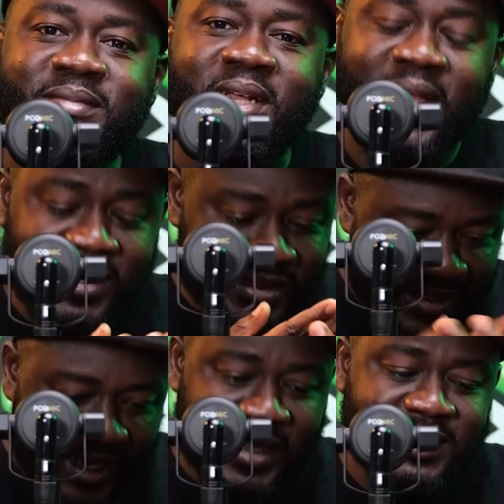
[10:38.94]
Glenn
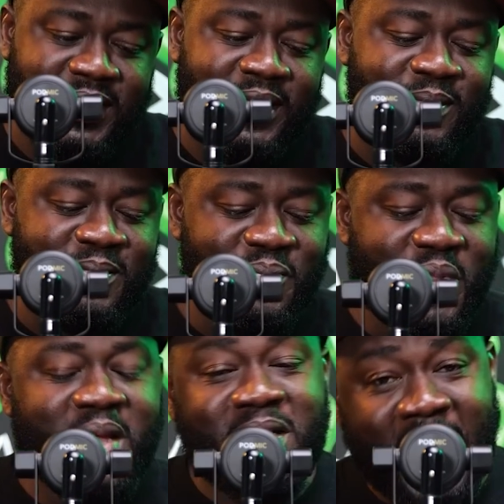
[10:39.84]
ensa dansa yem.
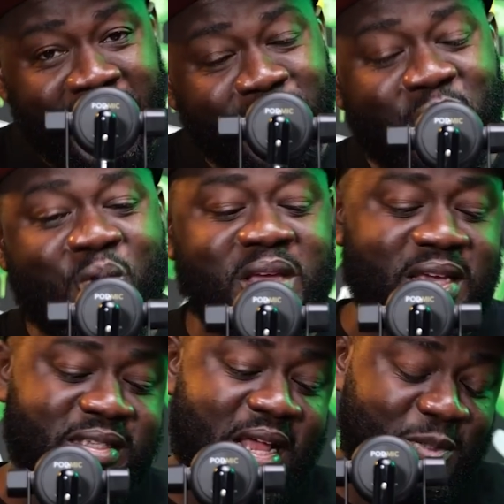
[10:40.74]
Now this whole
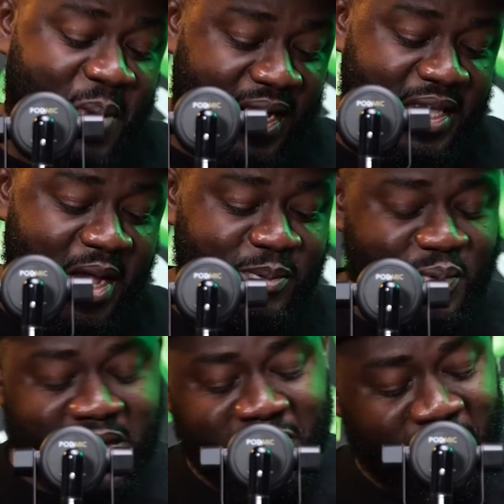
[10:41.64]
case has sparked up
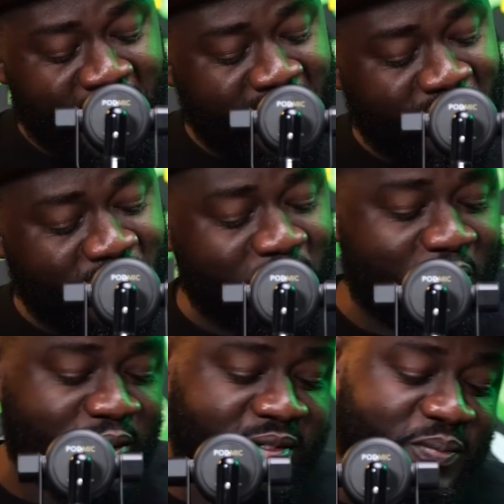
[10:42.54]
to a different level
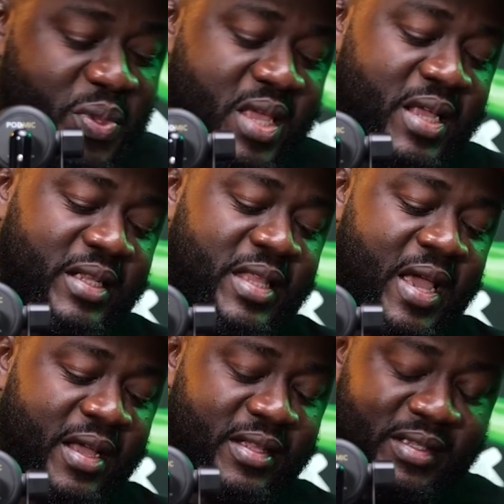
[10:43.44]
because
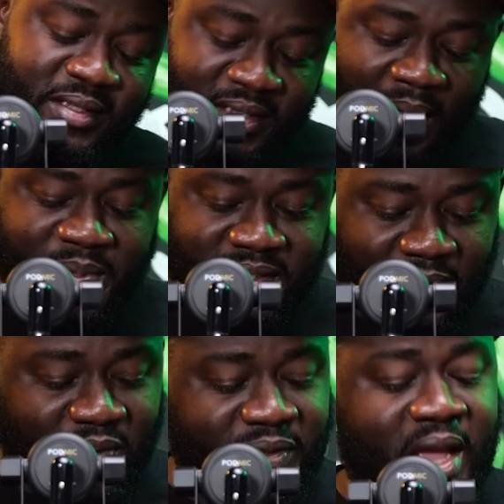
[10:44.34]

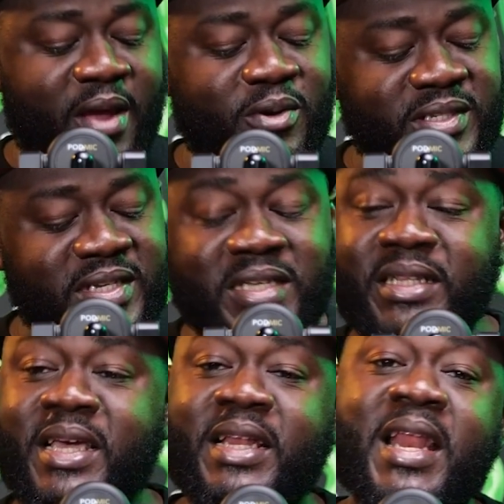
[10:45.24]
some of the errors
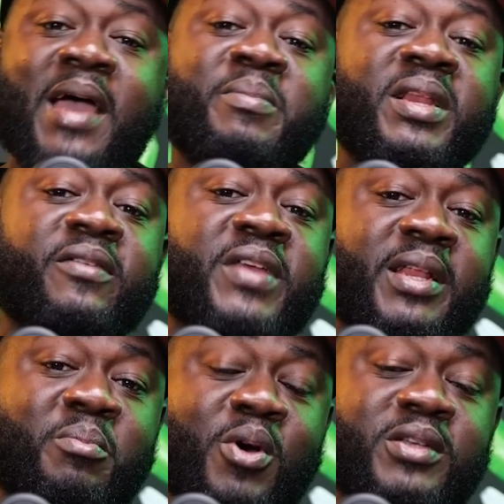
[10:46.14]
in there that I believe that
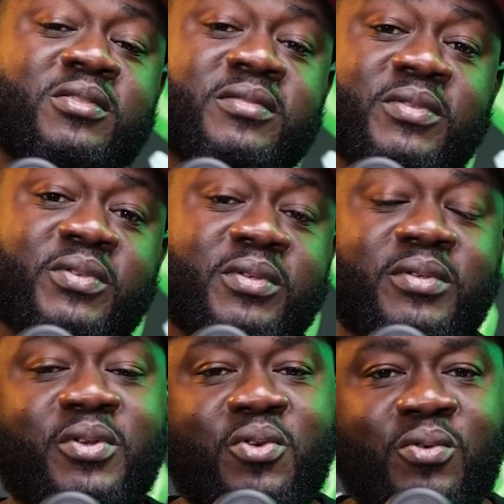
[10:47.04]
the boys,
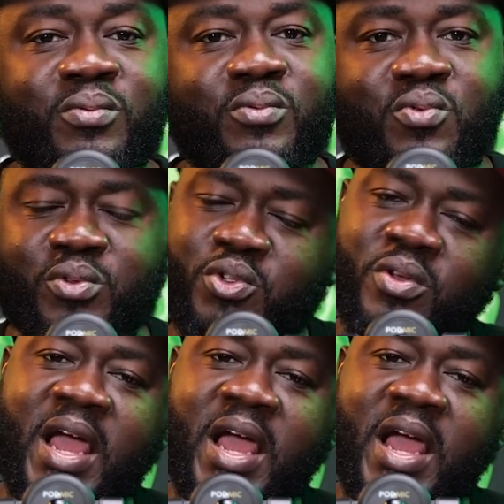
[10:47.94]
should